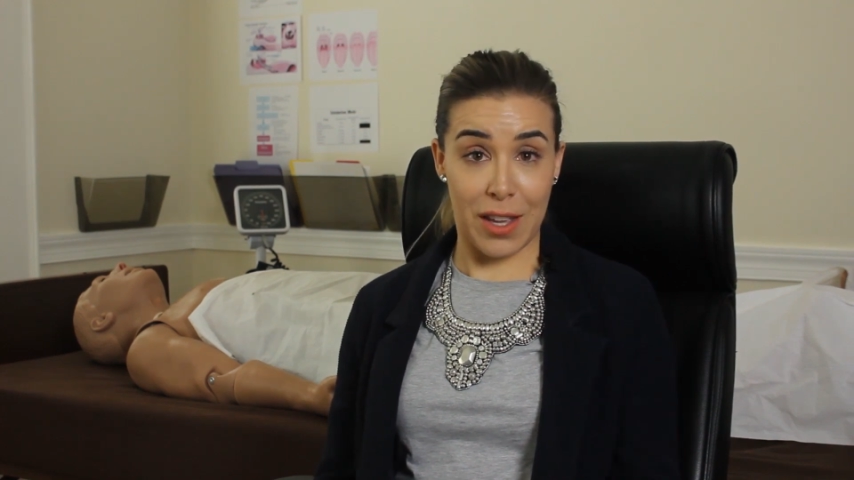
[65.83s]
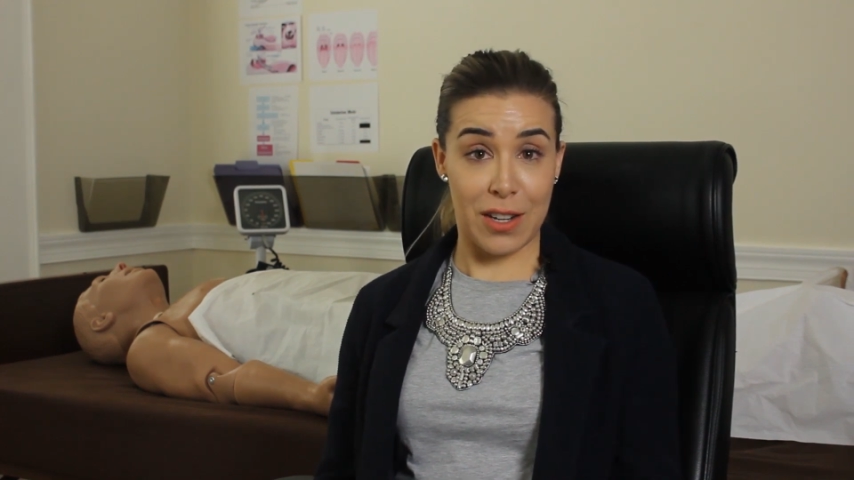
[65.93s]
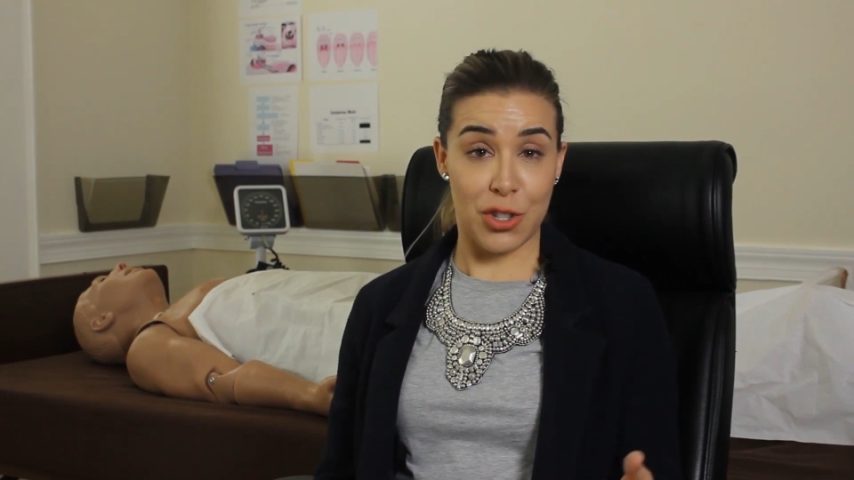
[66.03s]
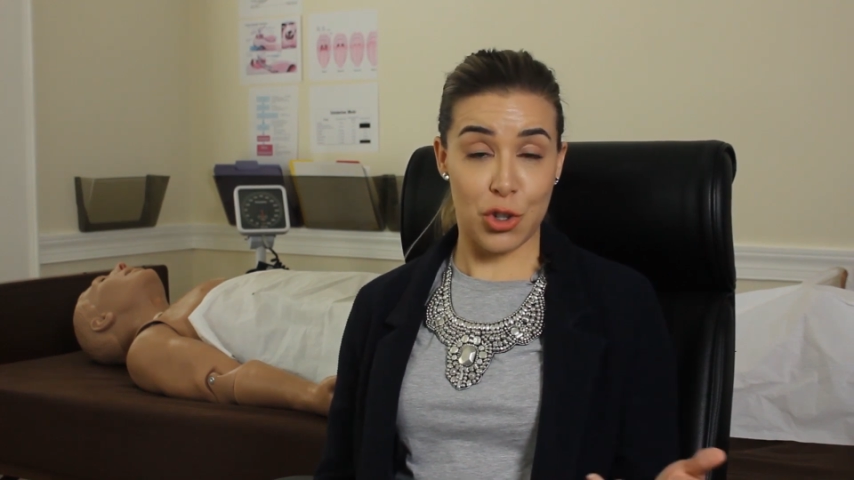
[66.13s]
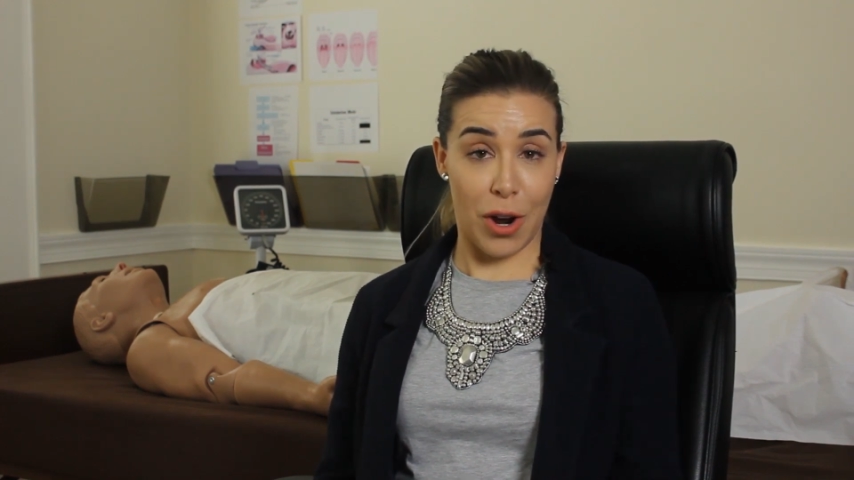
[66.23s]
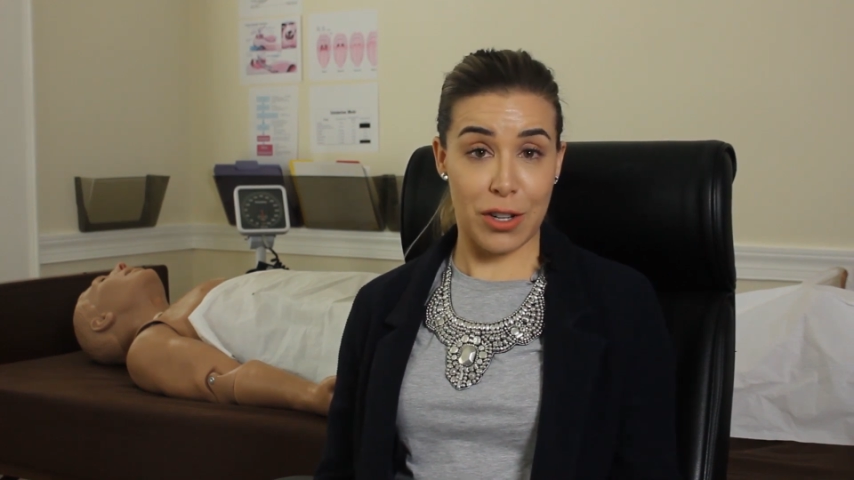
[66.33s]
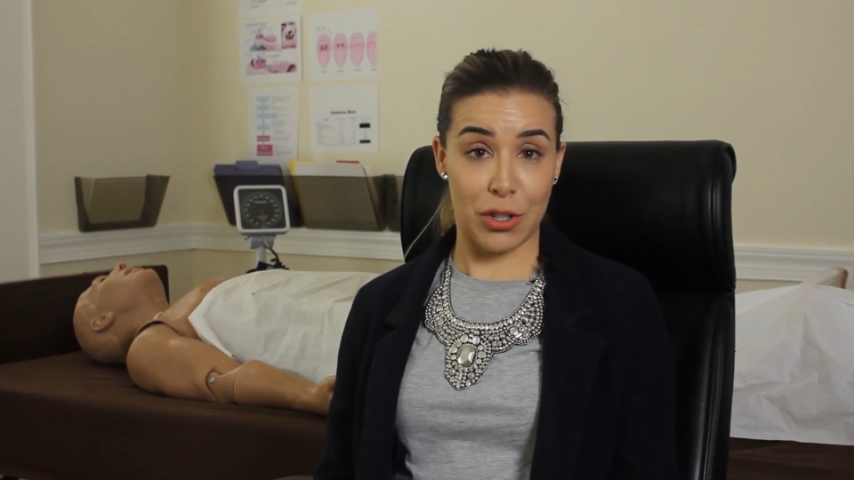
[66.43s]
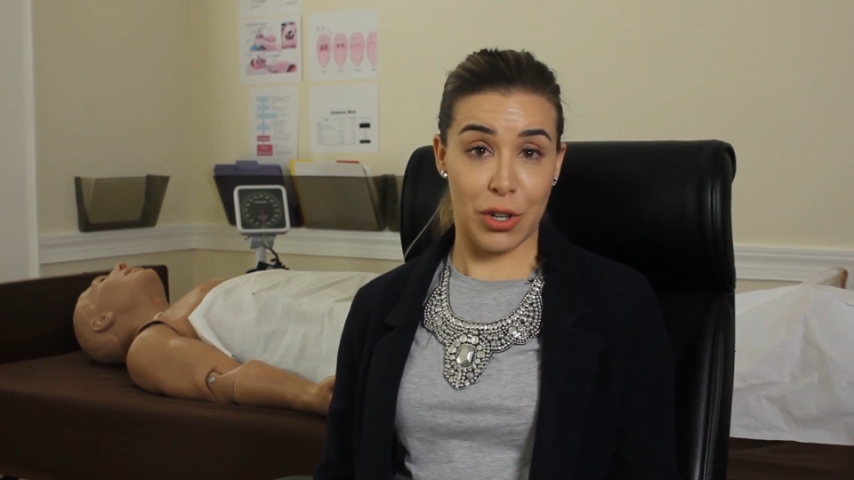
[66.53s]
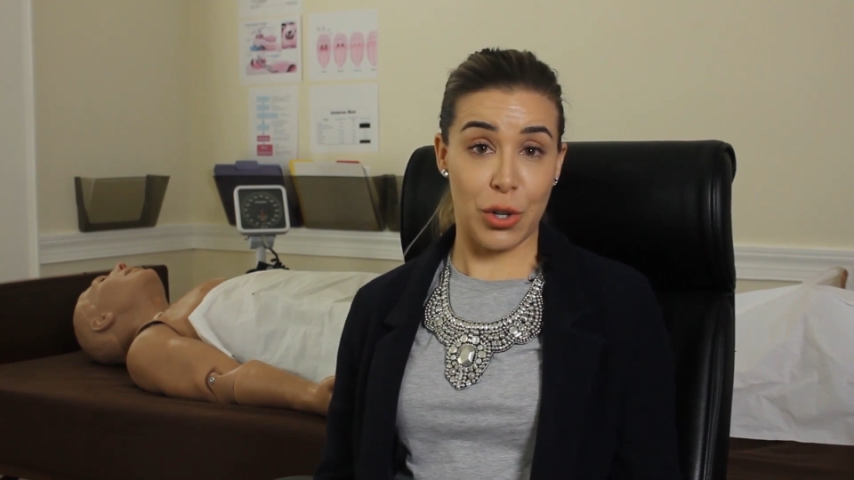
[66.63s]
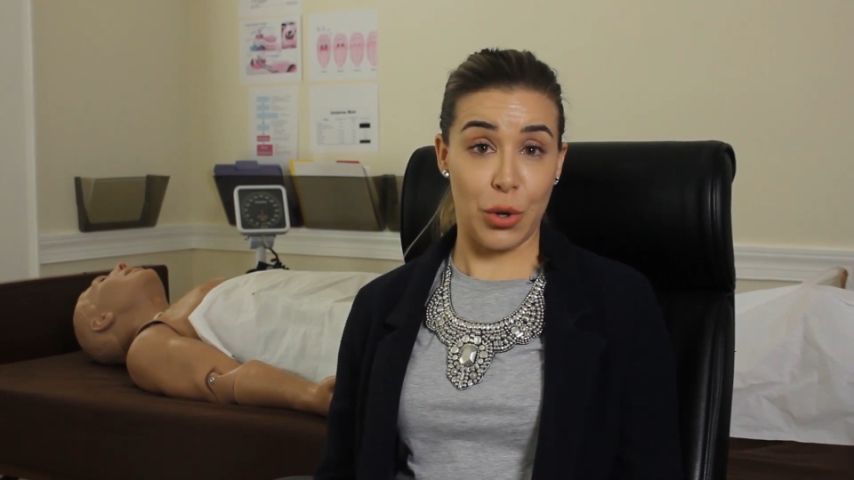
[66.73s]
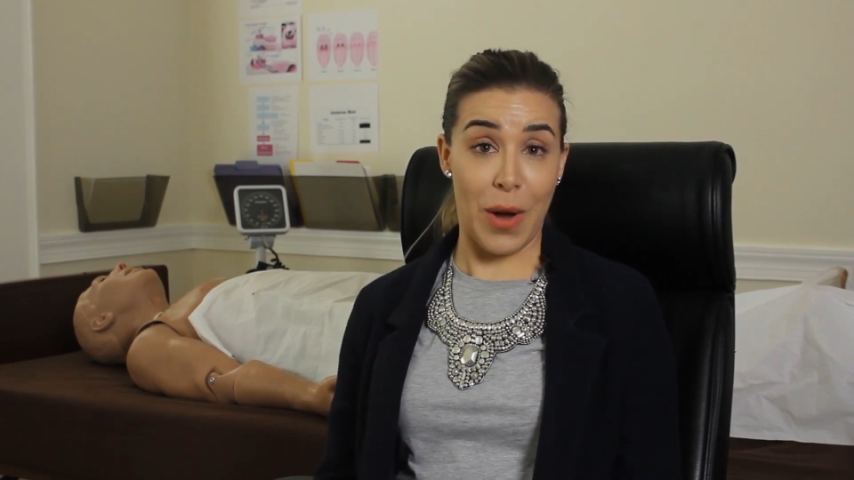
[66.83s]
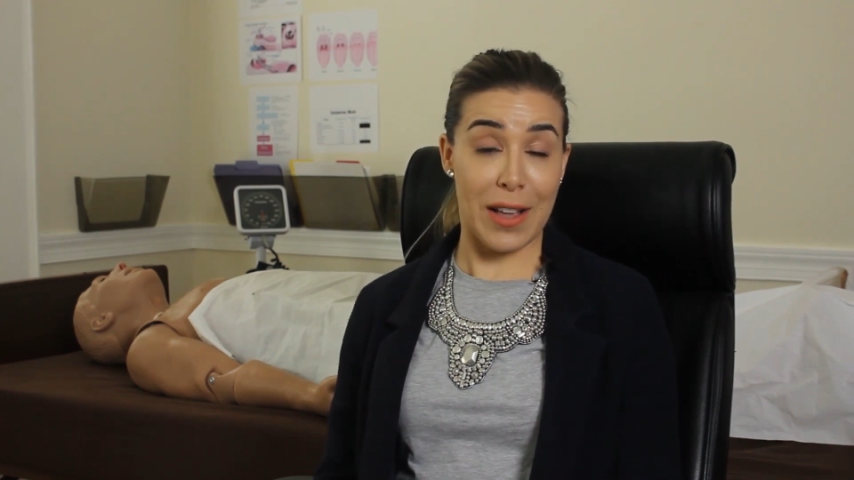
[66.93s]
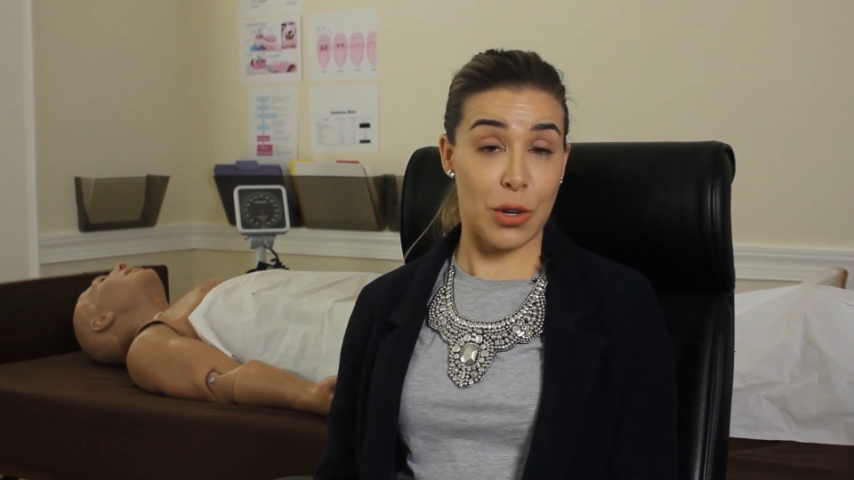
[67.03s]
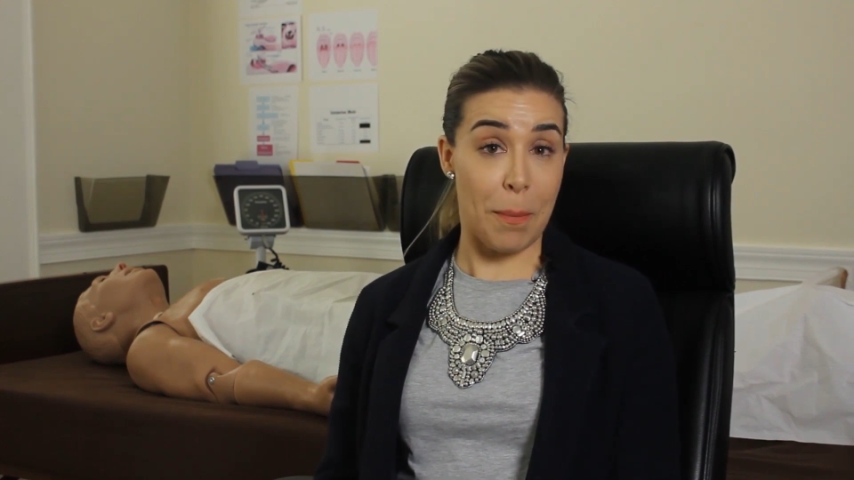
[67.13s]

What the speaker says: an instructor who has her